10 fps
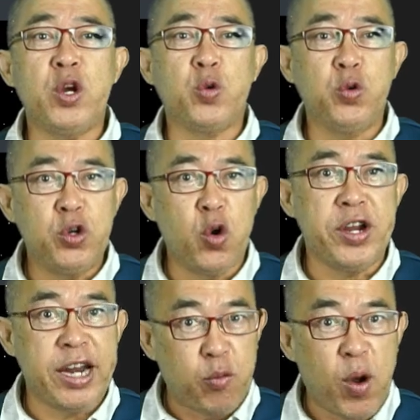could know
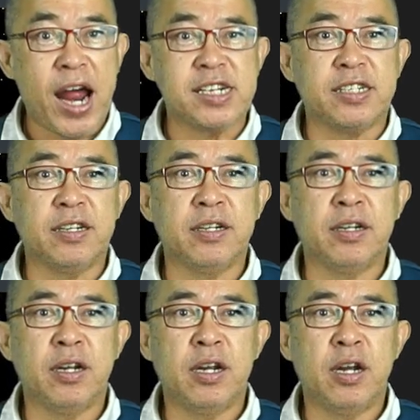in advance
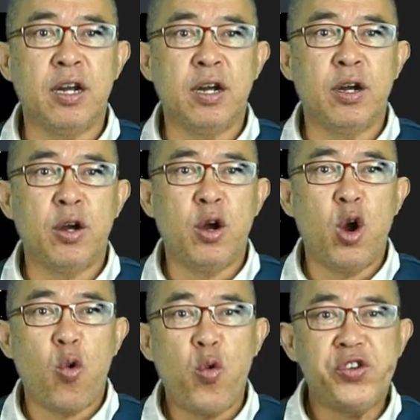
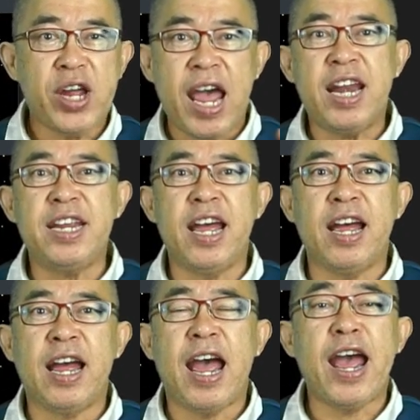which
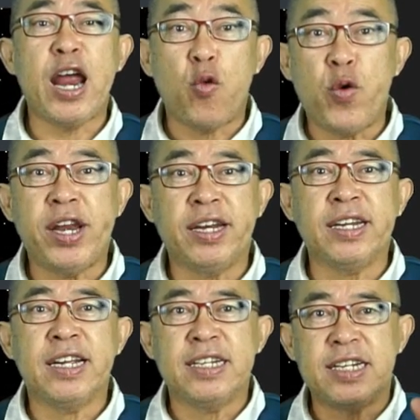area and when
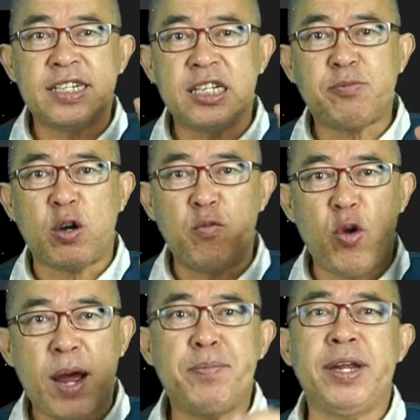the sunspot will
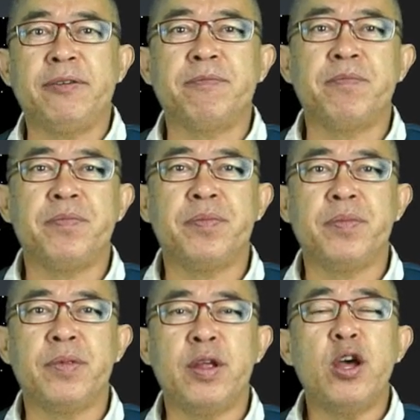happen,
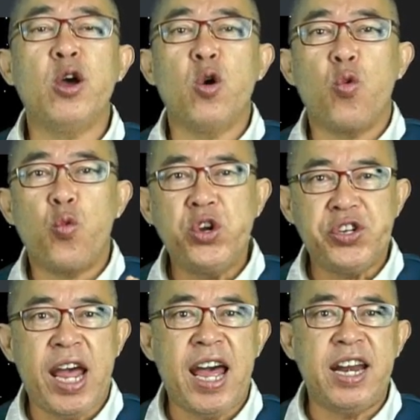
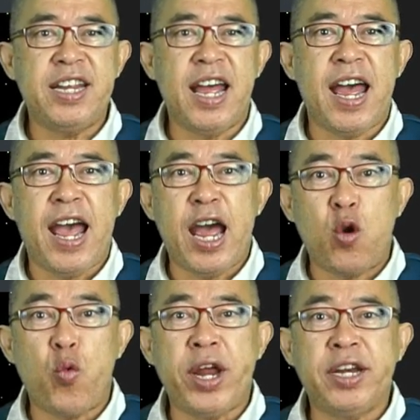which area
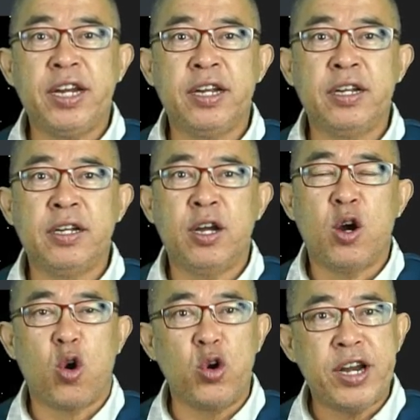and when
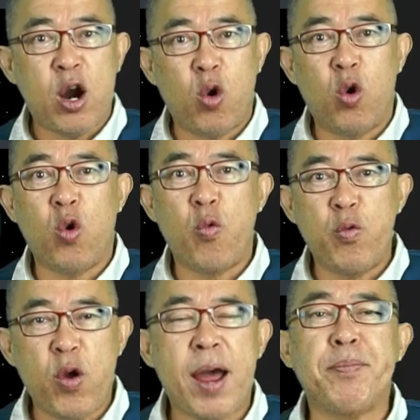coronal hole
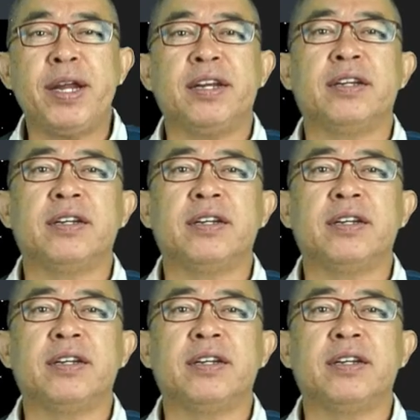will happen.